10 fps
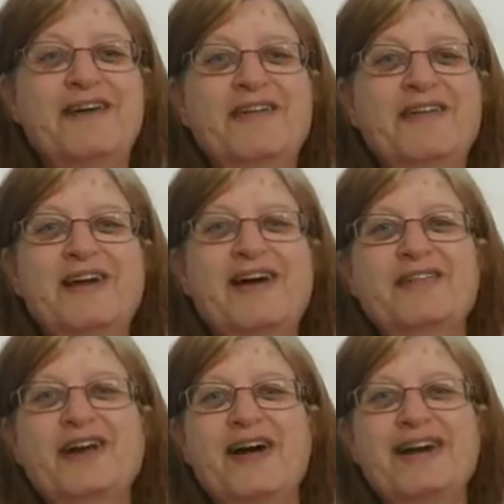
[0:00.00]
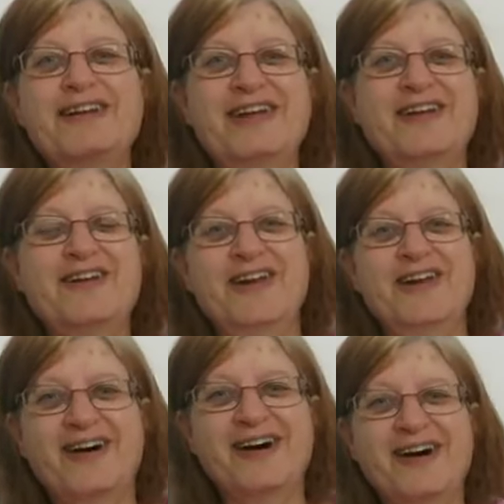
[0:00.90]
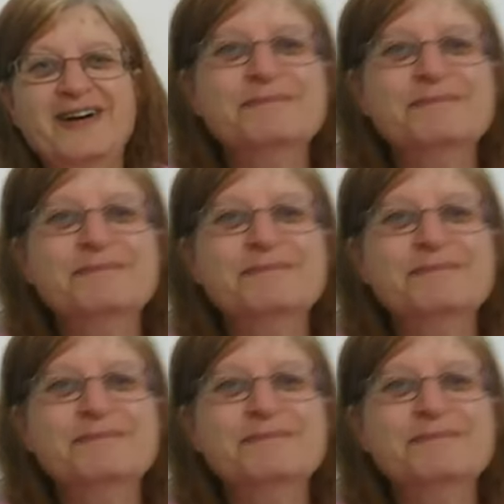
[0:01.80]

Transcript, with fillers: No, no idea who you are.